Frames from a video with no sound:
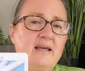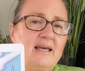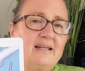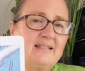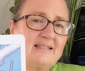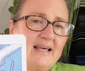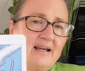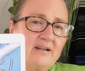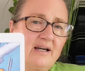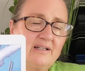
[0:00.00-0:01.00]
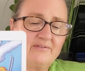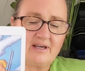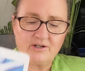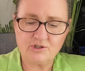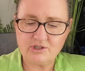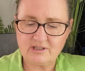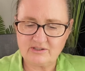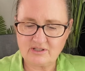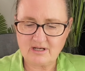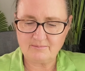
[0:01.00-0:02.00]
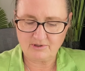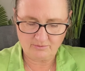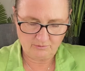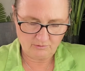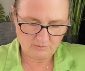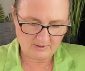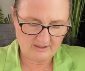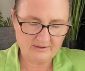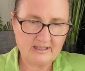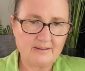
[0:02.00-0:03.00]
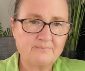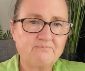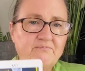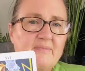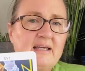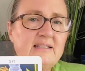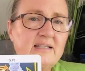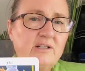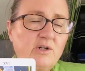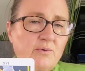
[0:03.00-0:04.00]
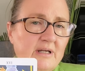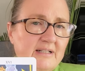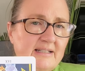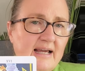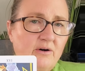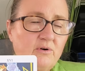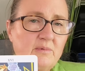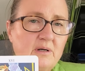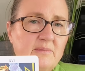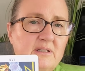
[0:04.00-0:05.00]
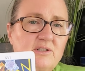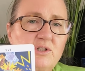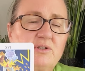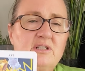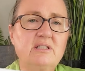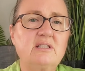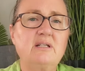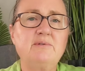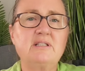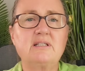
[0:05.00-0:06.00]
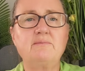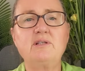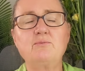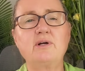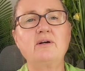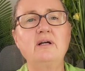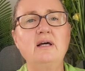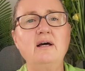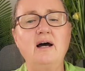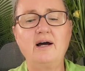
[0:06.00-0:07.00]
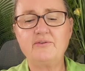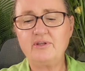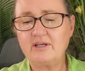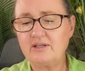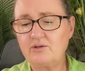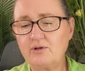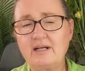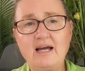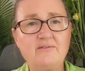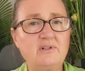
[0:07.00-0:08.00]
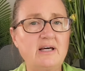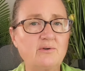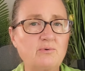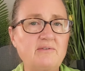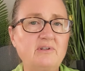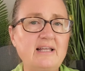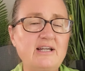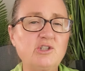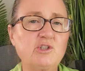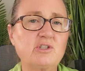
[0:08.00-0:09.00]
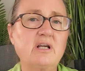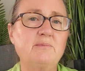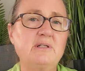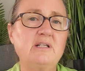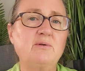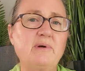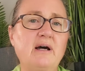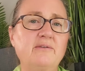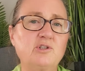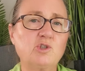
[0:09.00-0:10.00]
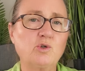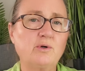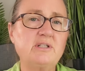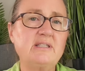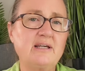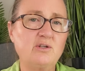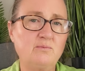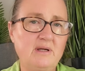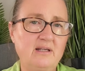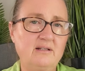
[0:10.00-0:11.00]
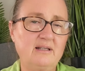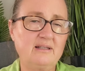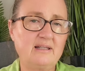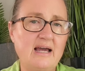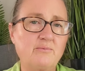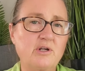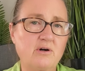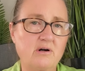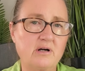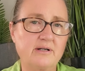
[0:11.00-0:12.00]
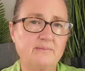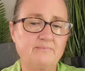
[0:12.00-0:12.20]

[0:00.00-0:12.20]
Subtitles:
And it's that kind of energy that's coming through around that. It's going to create a tower moment. So this is going to be something where I think you're going to have a lot of revelations coming in about the choice that you made in that regard.